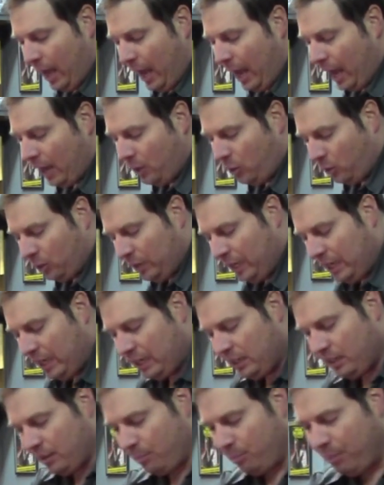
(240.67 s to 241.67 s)
And you'll
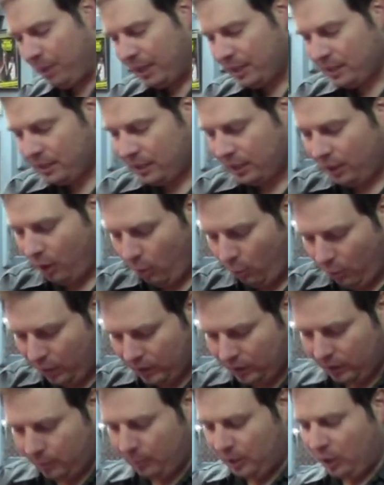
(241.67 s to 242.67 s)
need the bits that go
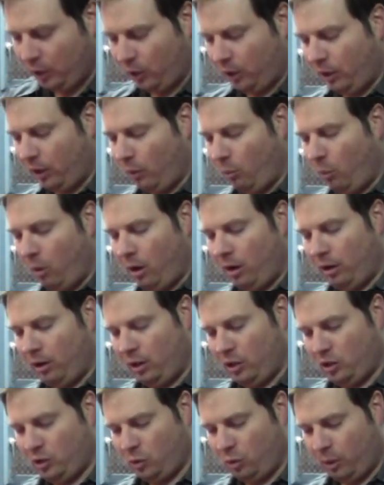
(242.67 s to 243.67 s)
with them, and you're going to want
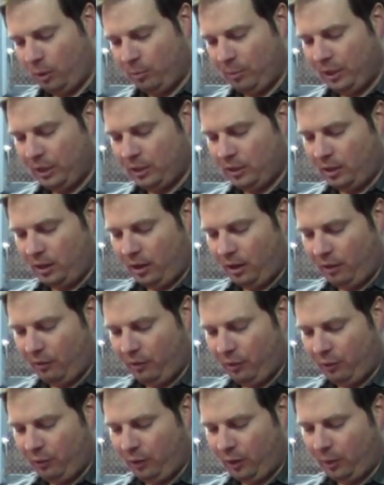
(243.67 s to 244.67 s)
an assortment
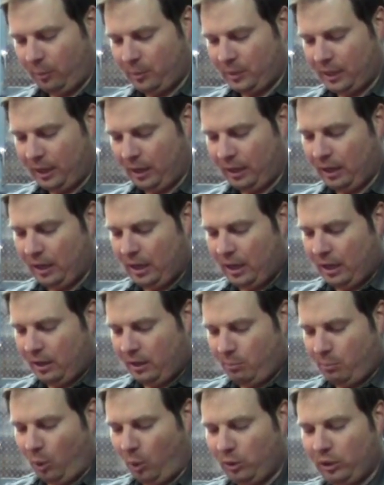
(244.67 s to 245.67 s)
of the Phillips head,
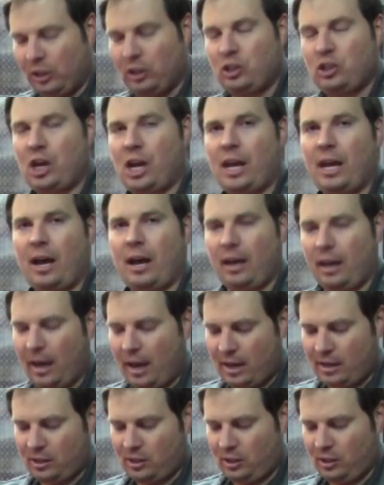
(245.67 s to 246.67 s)
both in
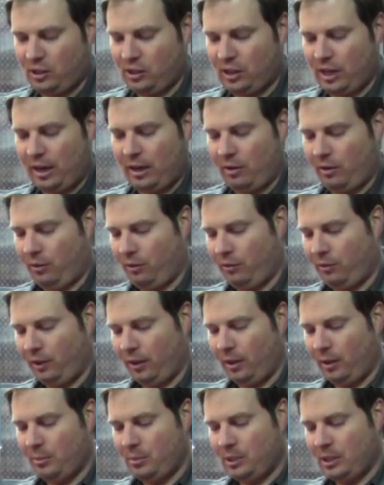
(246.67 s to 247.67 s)
JIS and standard
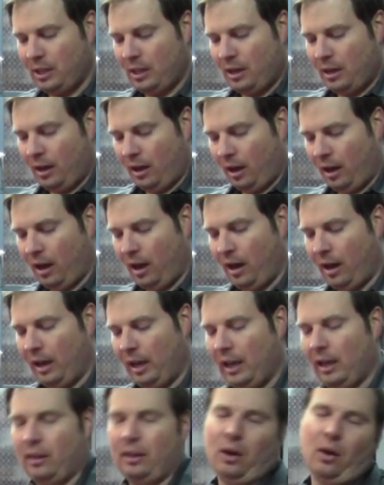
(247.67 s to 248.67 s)
Phillips.
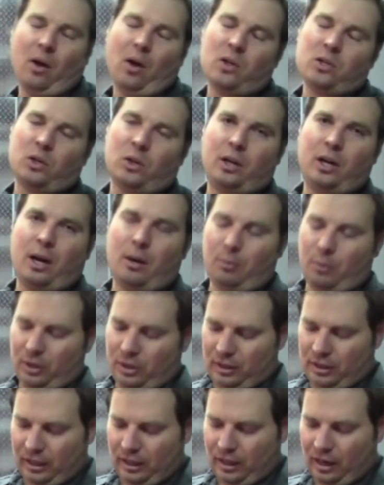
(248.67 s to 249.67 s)
They'll also come
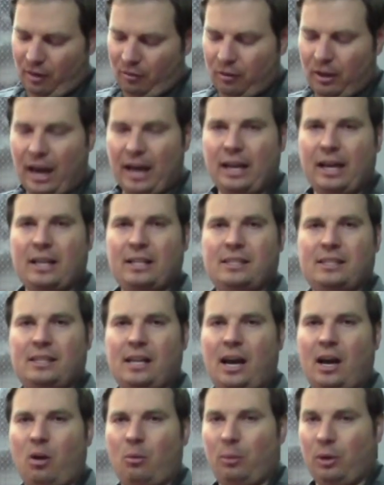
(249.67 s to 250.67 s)
with the flathead
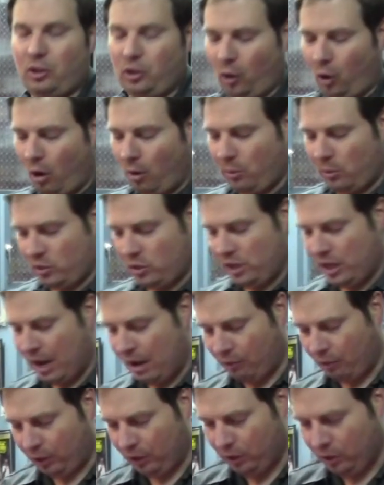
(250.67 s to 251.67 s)
style, but you'll almost
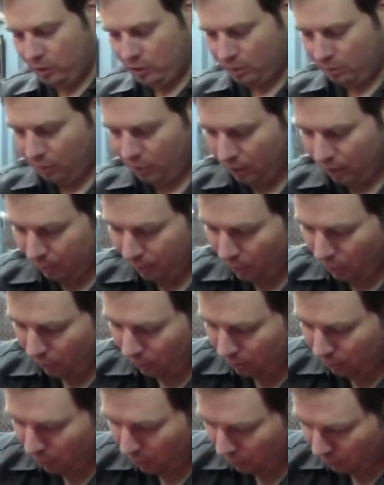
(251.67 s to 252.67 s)
never use them on
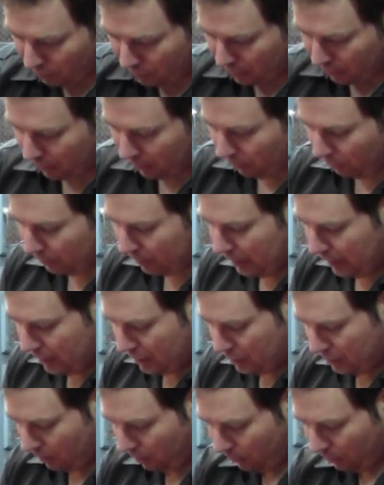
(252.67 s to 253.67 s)
a motorcycle.
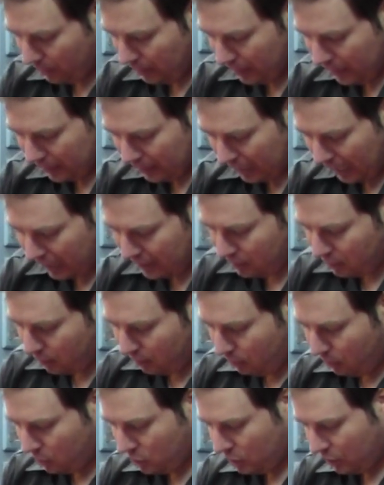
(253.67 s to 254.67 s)
So that's
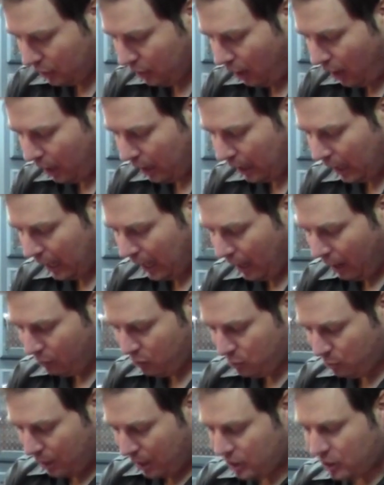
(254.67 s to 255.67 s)
almost a gotta have,
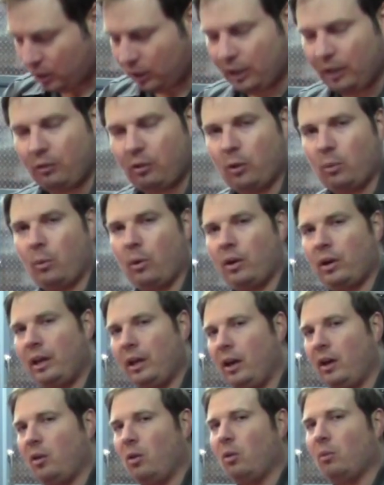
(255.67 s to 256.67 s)
especially if you're
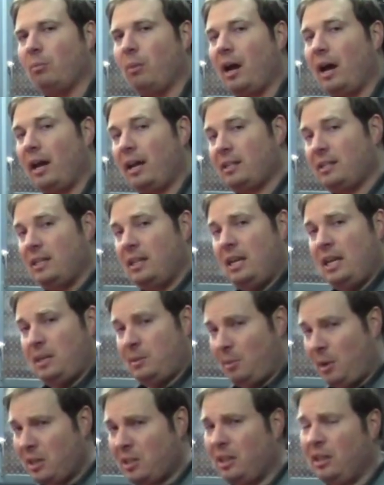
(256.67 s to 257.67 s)
working on old bikes,
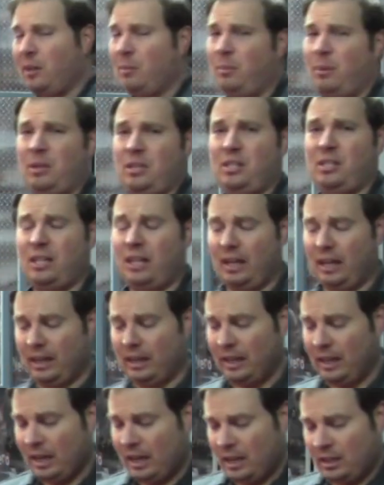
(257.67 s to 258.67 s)
especially that have been
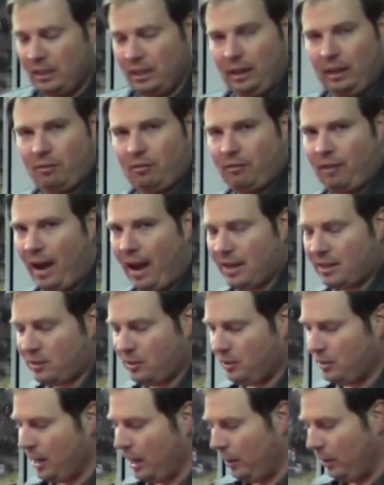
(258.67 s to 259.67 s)
sitting, to get
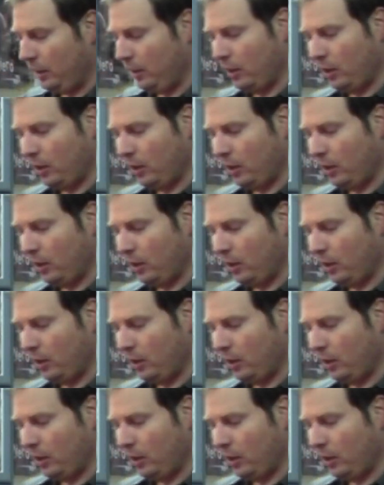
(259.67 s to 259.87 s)
fasteners out.